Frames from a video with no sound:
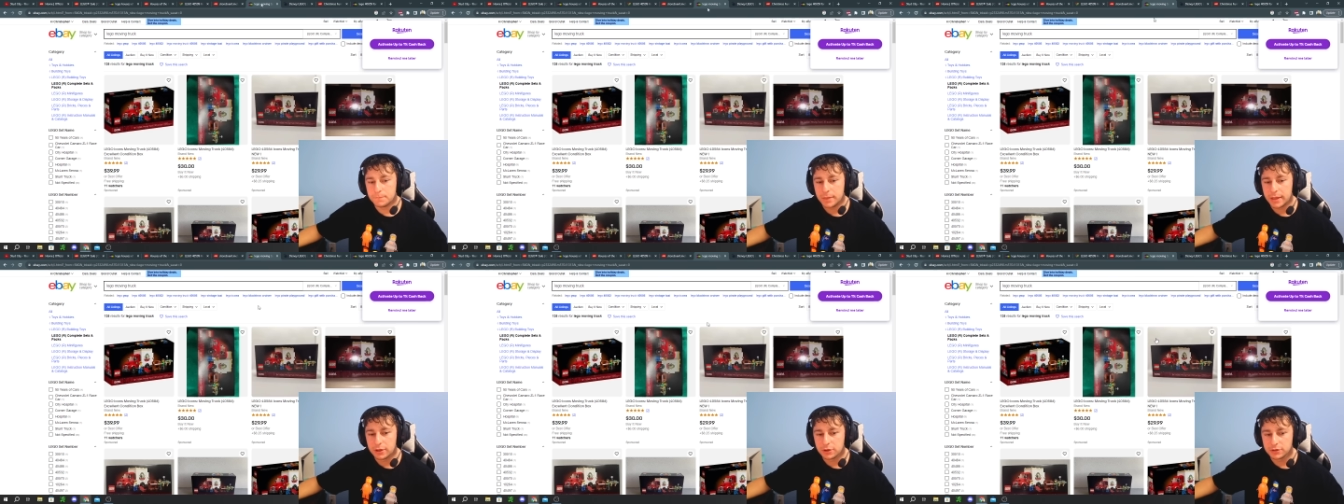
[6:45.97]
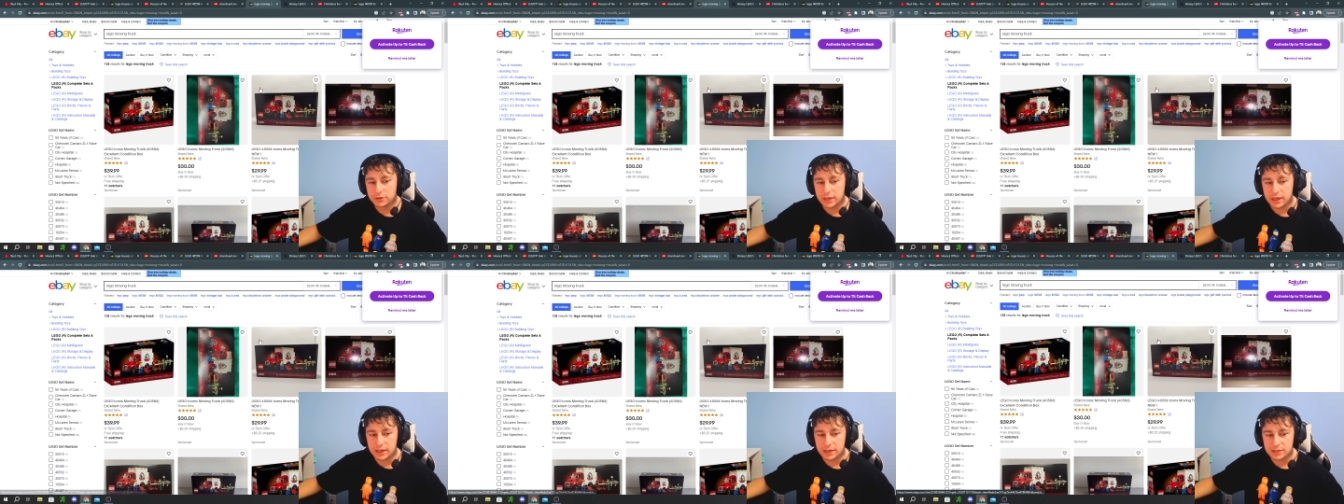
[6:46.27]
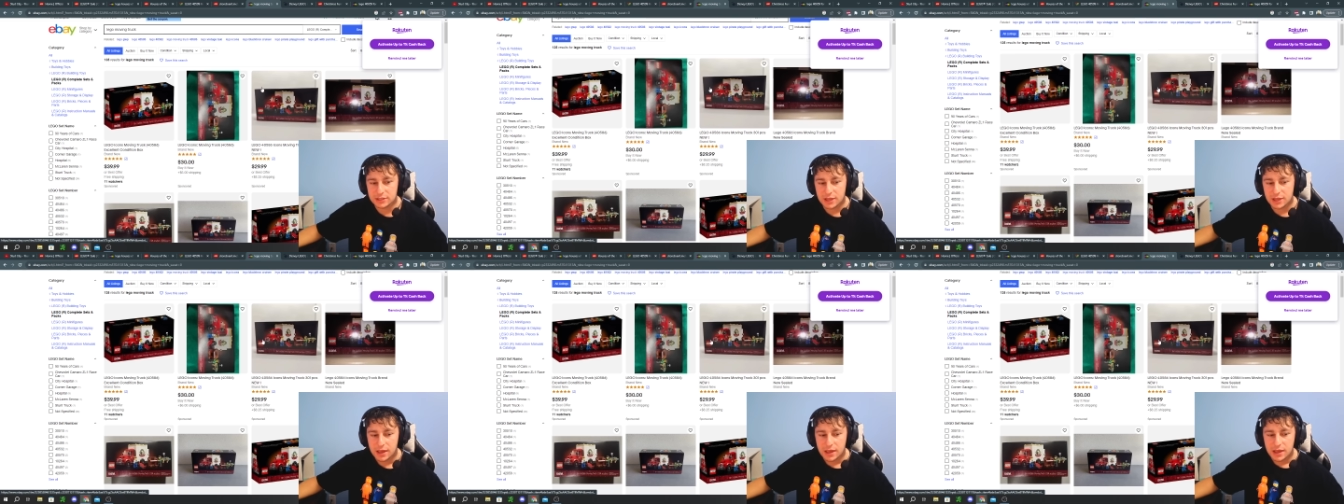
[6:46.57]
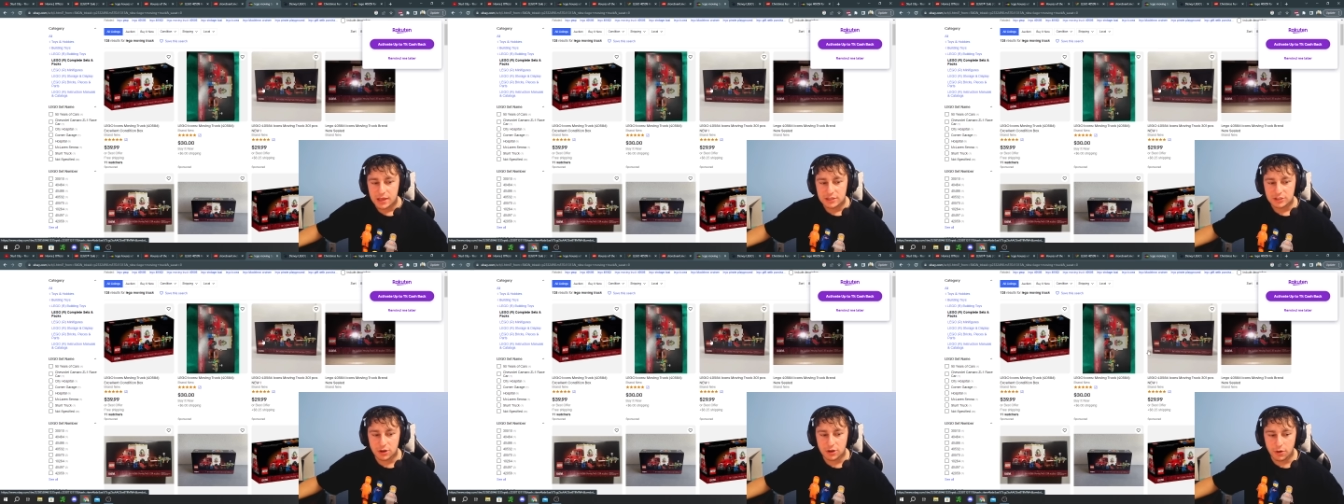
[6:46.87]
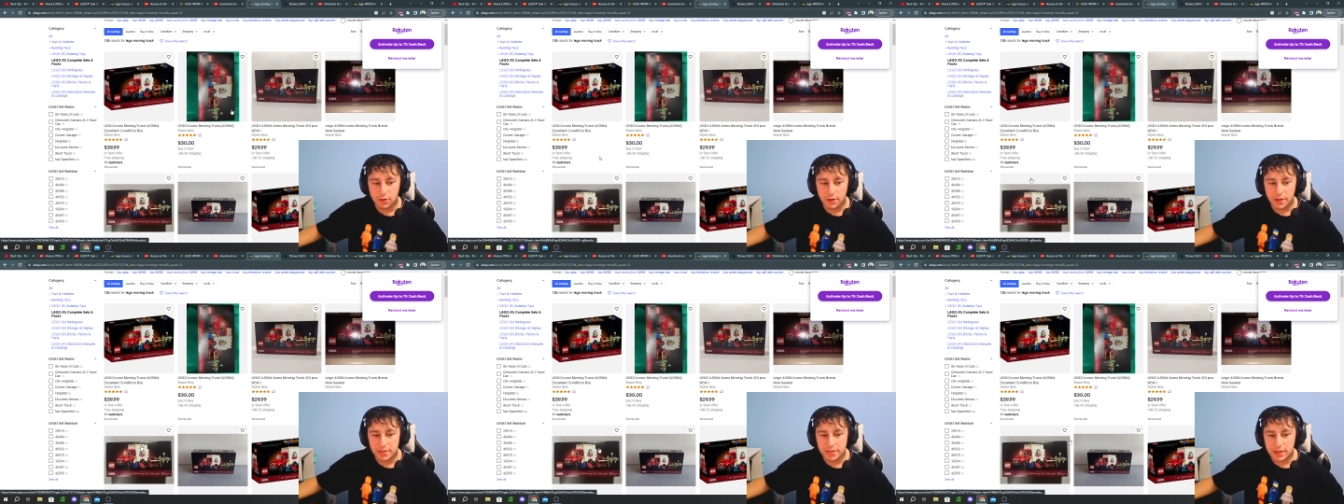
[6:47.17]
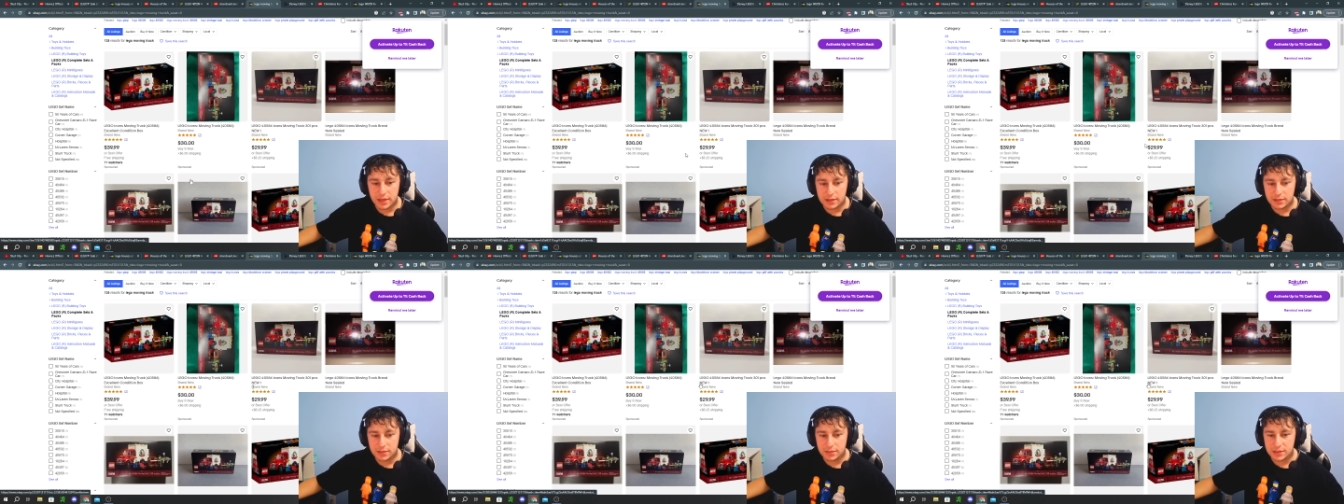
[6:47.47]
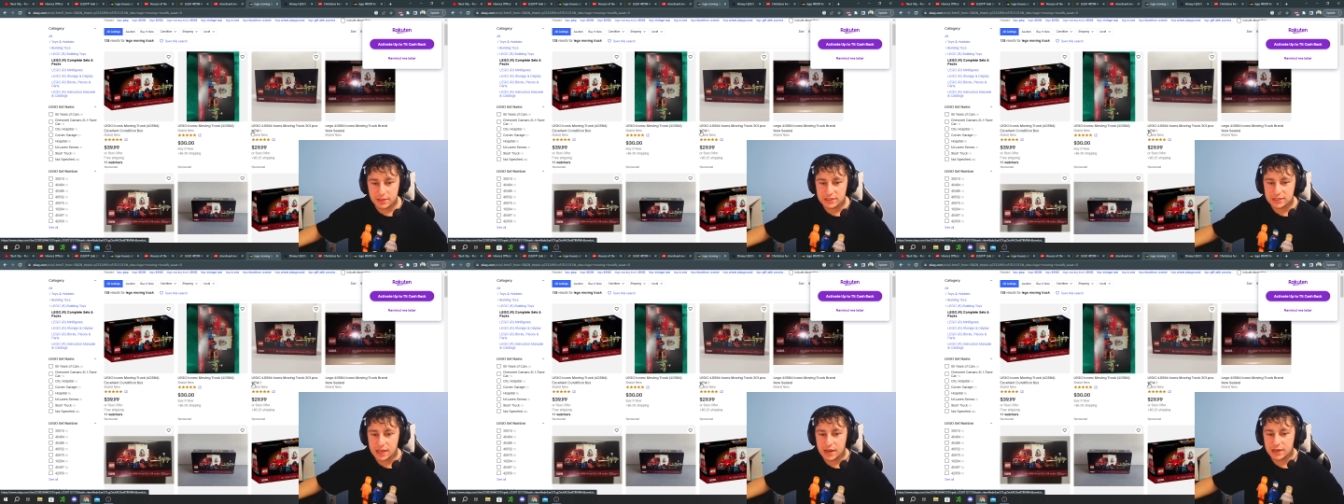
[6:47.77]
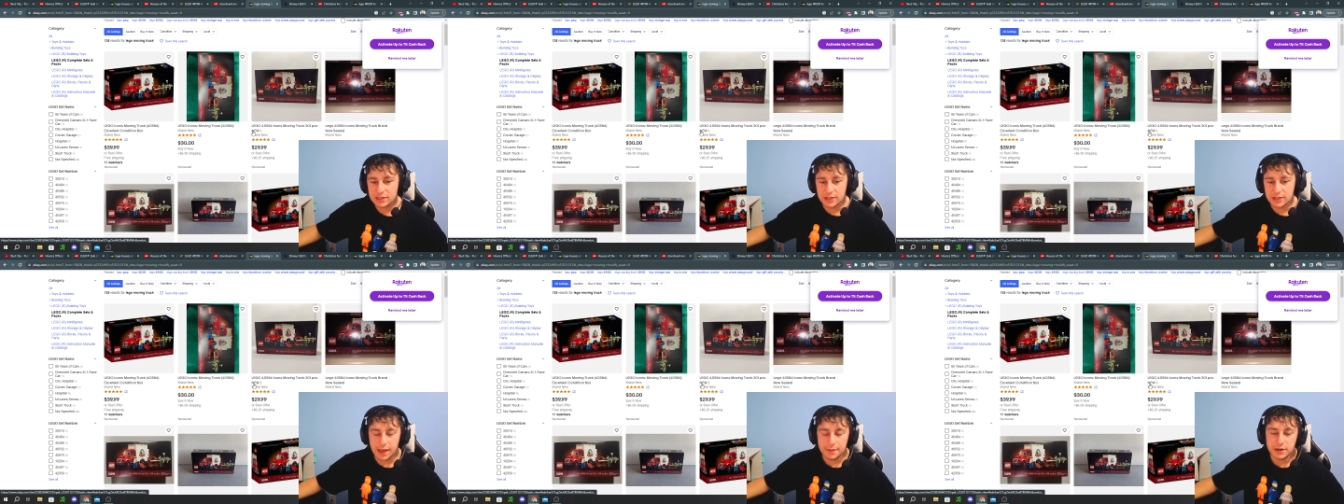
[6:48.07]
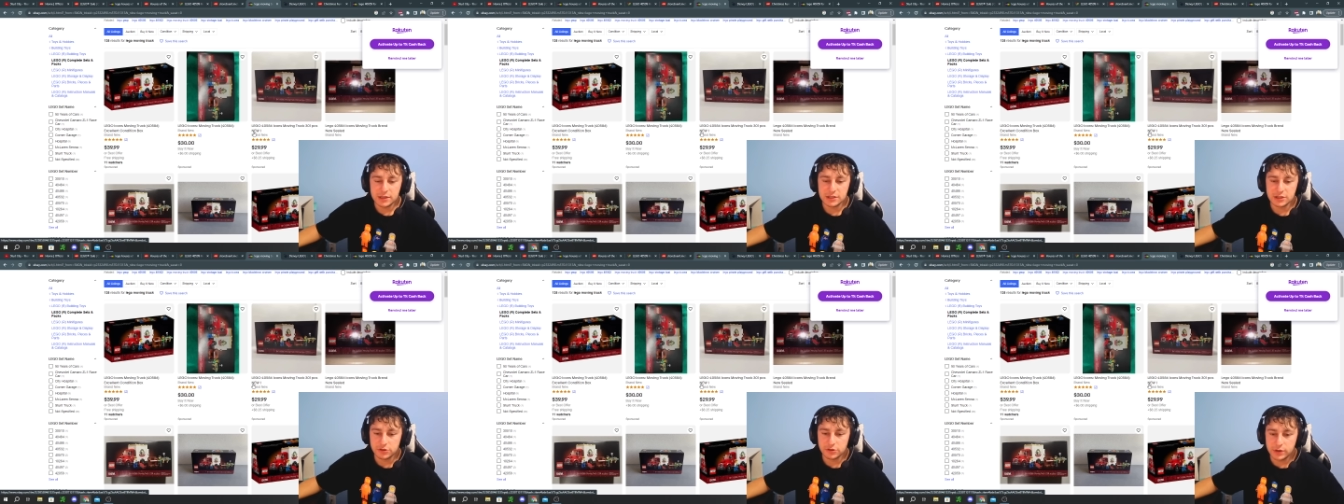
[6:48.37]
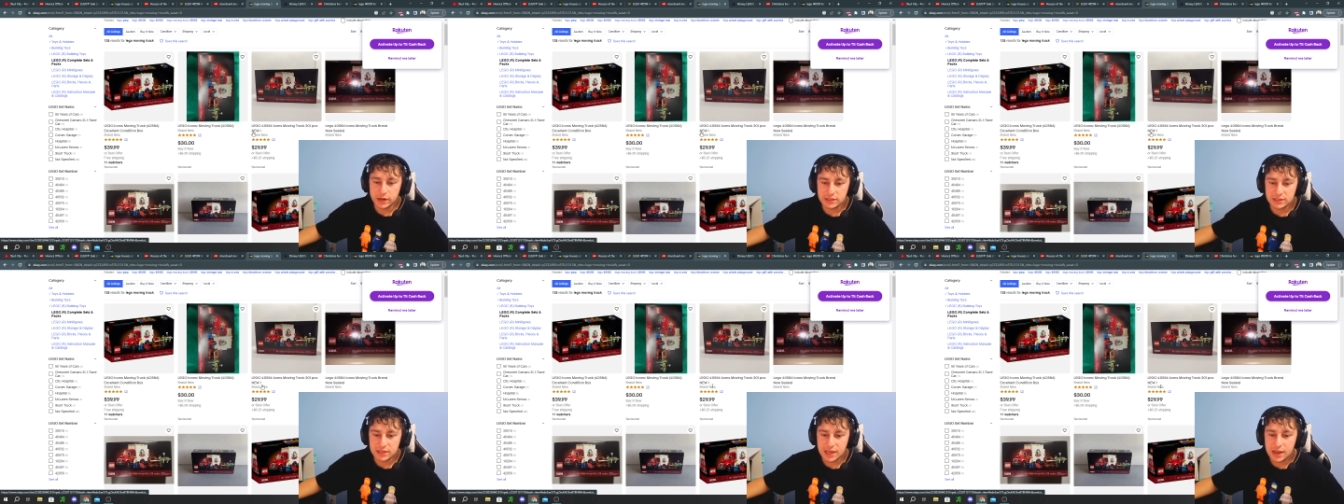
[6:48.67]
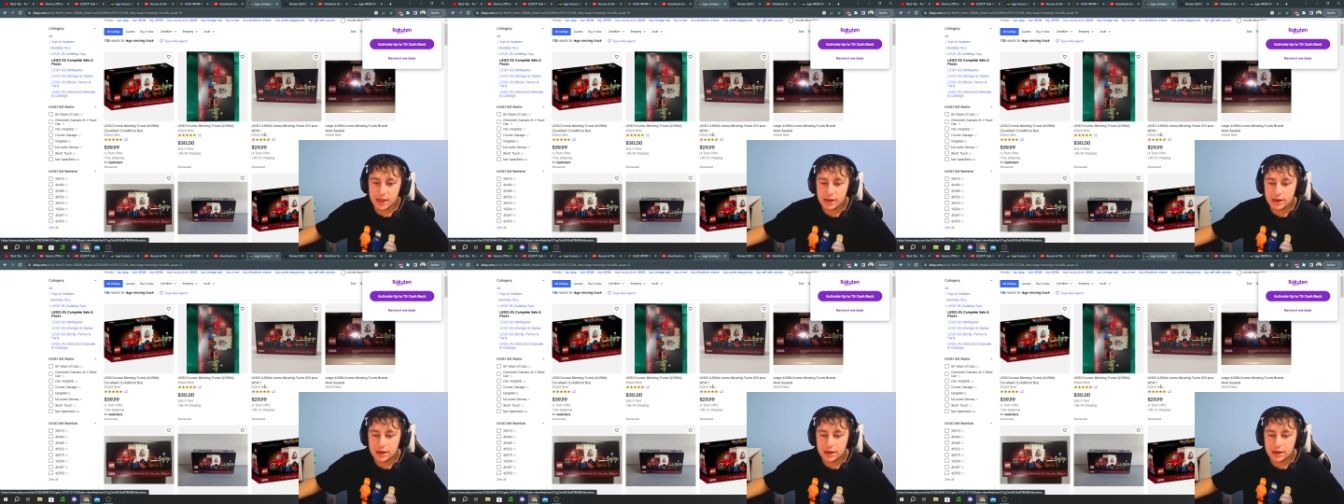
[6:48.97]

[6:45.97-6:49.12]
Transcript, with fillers: buildings. So the, the set is, I mean, it's a great set.